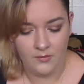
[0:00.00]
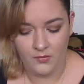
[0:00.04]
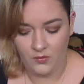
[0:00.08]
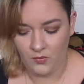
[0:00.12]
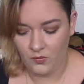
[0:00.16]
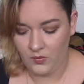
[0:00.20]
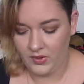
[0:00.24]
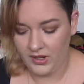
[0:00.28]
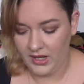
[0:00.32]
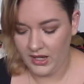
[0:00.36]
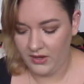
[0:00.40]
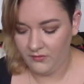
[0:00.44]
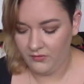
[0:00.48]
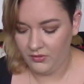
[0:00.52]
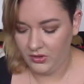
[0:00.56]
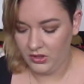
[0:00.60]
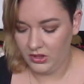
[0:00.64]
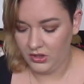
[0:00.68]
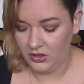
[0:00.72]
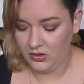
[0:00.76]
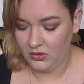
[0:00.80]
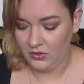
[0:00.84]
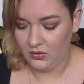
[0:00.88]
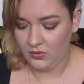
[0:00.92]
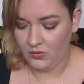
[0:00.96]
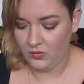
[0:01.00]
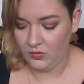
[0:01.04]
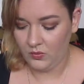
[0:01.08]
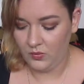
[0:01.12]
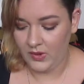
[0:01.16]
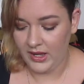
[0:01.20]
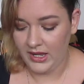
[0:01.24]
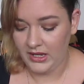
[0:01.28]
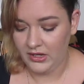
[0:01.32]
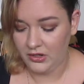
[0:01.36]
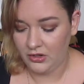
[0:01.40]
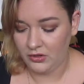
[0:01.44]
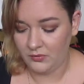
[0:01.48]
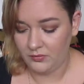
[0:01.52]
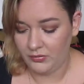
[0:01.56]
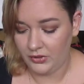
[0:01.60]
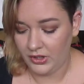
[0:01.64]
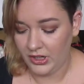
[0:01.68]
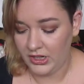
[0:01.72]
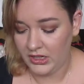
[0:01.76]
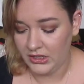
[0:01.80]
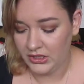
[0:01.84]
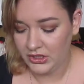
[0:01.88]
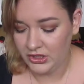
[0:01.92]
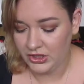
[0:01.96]
Whenever you wet your
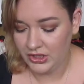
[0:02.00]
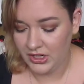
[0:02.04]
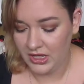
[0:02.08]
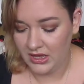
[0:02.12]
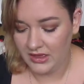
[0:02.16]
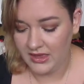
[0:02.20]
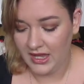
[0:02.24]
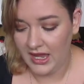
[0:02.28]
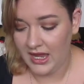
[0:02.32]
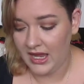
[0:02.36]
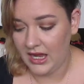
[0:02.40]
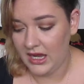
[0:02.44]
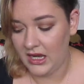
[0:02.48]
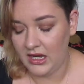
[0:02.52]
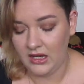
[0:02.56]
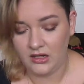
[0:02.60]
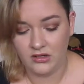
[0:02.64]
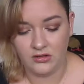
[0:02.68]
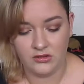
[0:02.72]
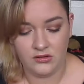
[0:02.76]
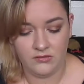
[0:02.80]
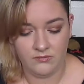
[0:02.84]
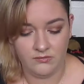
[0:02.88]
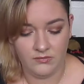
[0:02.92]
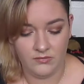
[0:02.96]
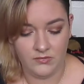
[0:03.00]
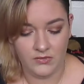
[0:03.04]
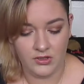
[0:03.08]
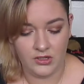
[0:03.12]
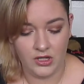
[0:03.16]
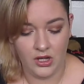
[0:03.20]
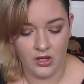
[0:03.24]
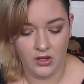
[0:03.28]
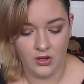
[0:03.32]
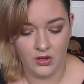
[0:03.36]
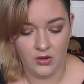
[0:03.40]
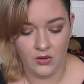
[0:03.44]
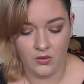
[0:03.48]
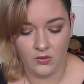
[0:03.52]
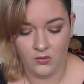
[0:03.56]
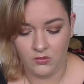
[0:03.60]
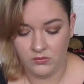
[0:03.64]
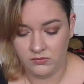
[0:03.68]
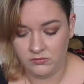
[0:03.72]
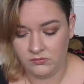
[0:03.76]
brush, they go